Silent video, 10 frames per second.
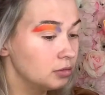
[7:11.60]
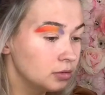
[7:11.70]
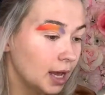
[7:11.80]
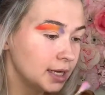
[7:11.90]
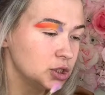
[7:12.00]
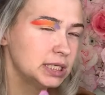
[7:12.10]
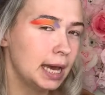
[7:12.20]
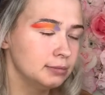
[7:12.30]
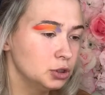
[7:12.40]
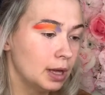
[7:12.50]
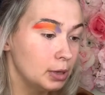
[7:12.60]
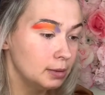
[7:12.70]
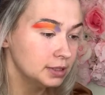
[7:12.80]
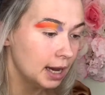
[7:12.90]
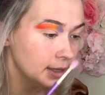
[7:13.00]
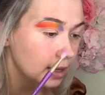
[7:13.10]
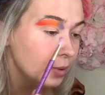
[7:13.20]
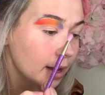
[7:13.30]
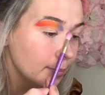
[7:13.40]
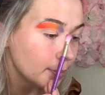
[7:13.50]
that's just to help dull that purple down a little bit.